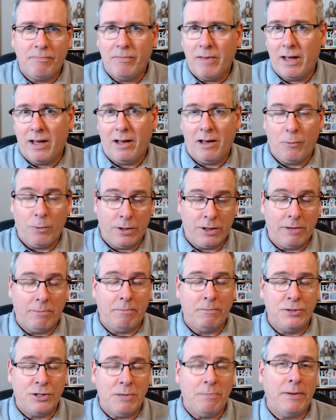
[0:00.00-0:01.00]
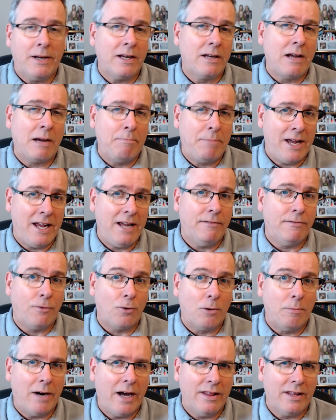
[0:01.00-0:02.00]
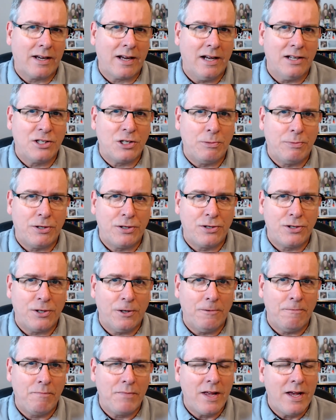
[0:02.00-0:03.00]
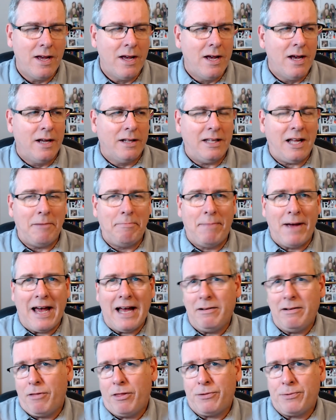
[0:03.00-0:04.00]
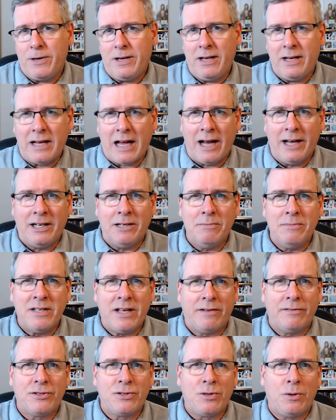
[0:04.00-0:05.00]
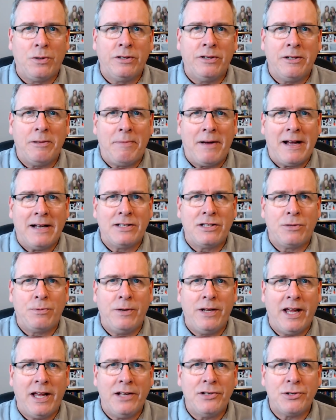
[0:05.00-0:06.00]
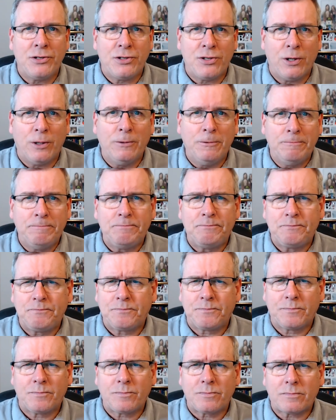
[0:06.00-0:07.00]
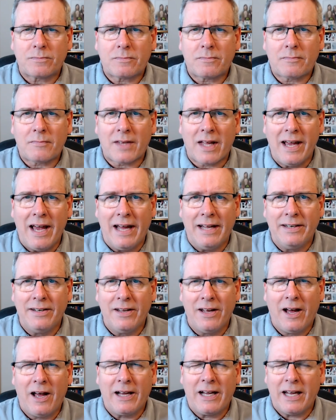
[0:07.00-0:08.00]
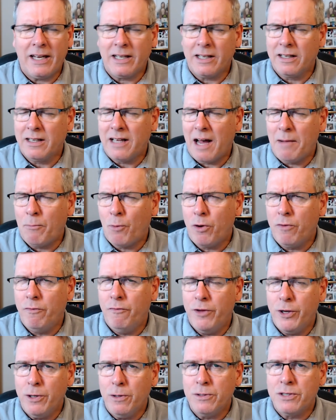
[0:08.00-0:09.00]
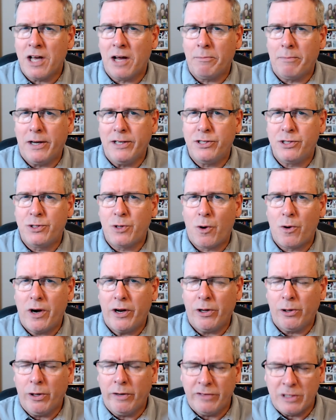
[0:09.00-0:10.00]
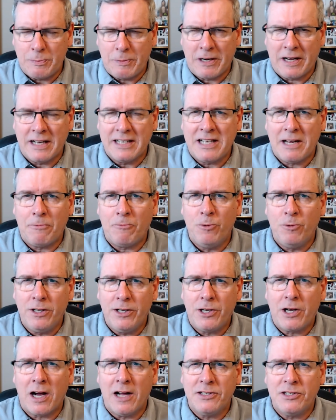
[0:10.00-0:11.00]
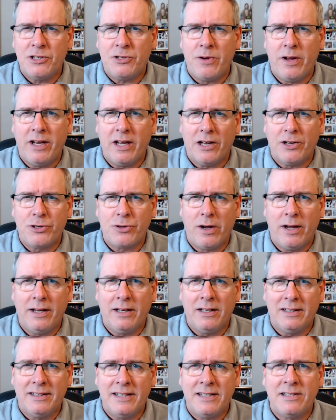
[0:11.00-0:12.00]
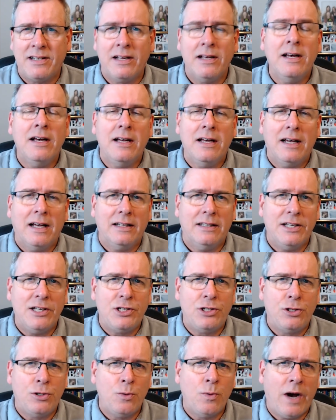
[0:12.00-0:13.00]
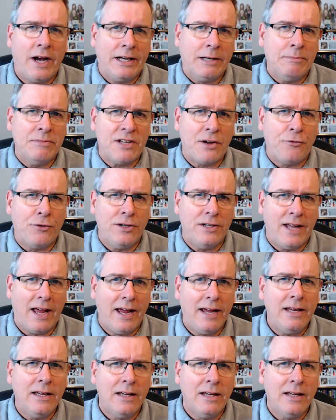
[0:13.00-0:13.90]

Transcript: With the shipping paid for by the customer. So not bad. 3 items that have sold in the past 3 days or so, and getting a lot more views on my store. I don't know if it's because I'm really concentrating on trying to list at least 2 items every day,